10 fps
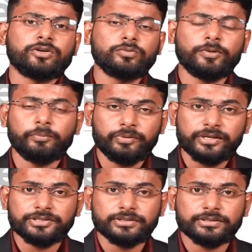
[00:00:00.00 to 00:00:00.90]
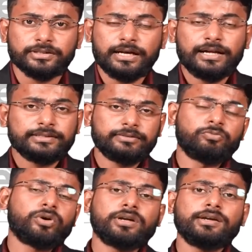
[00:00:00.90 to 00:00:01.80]
loop operation, then
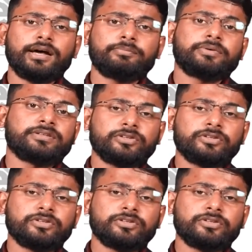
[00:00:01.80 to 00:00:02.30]
what will happen?